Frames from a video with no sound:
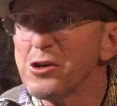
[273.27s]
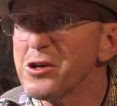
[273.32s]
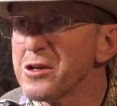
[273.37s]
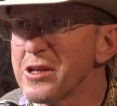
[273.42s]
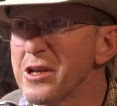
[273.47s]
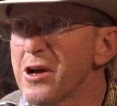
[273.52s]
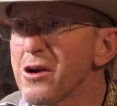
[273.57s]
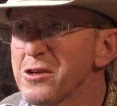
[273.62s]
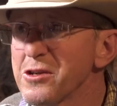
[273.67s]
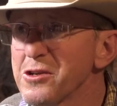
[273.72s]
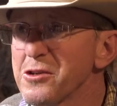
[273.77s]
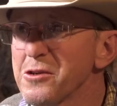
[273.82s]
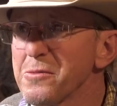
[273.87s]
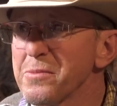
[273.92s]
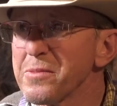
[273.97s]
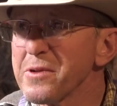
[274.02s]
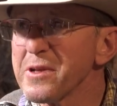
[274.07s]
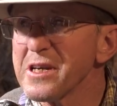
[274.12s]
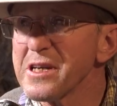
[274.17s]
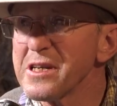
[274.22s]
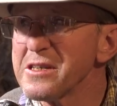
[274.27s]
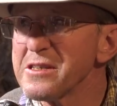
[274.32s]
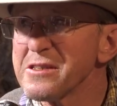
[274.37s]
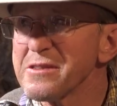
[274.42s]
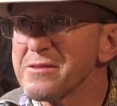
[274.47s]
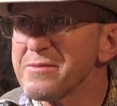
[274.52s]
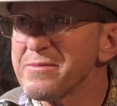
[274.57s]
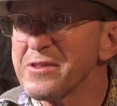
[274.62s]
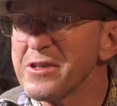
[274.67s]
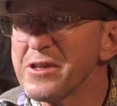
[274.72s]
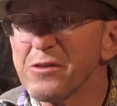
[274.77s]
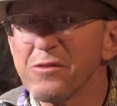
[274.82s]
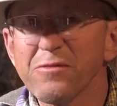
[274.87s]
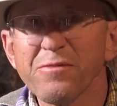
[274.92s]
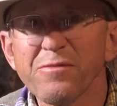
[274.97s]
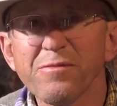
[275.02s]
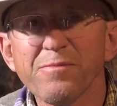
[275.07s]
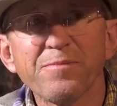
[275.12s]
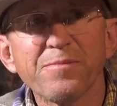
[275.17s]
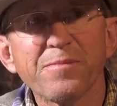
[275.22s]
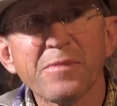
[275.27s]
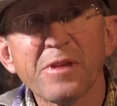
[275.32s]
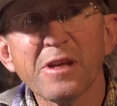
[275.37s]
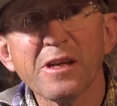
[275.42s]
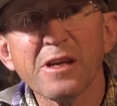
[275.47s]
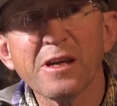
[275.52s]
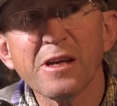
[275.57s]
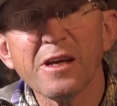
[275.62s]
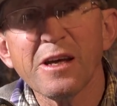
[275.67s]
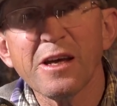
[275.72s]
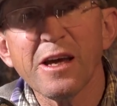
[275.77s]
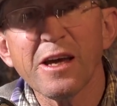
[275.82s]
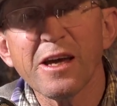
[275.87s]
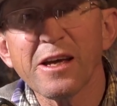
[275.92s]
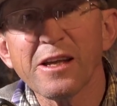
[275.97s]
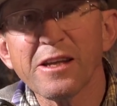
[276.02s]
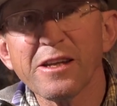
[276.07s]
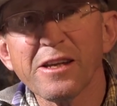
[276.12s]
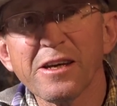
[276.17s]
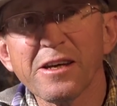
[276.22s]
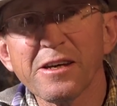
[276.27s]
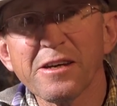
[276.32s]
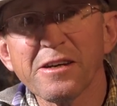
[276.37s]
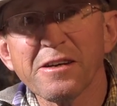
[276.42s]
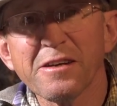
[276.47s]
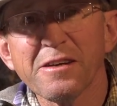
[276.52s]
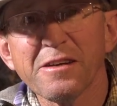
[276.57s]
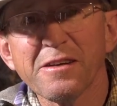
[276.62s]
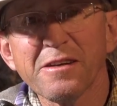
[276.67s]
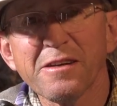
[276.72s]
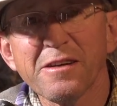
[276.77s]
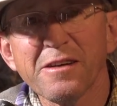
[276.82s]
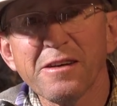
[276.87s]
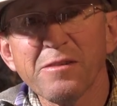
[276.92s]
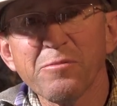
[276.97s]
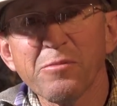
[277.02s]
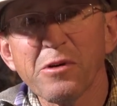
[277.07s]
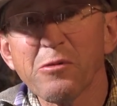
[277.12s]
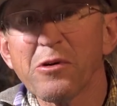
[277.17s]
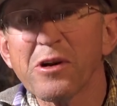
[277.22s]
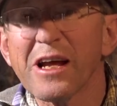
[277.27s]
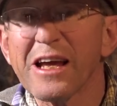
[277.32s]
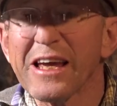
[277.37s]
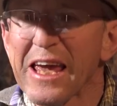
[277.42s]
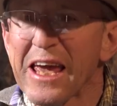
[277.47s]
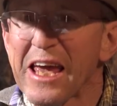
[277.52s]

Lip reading: could darn sure place, and, but when I